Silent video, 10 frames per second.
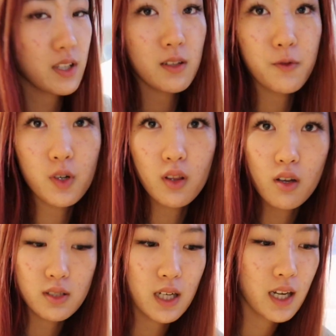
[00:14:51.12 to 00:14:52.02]
I've had them for a
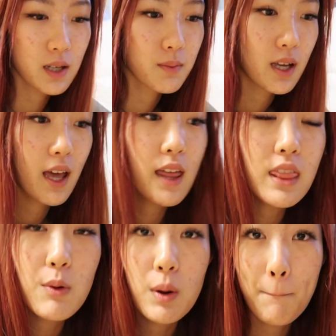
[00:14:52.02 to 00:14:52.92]
long time and
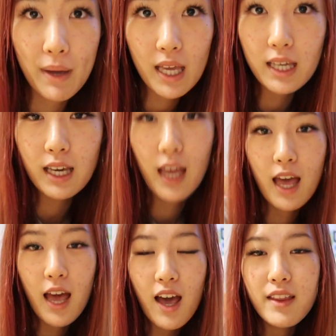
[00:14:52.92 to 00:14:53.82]
they were pink
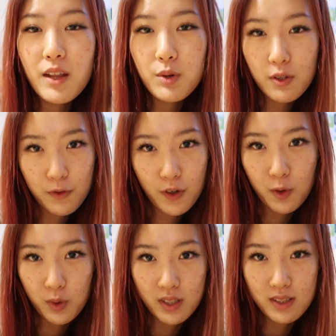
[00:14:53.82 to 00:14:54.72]
and they were the
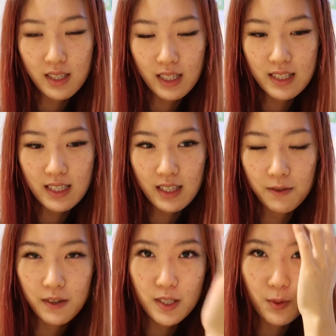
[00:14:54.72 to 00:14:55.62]
fur ones like inside
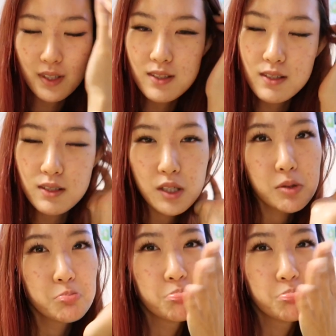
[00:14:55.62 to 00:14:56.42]
the fuzzy ones so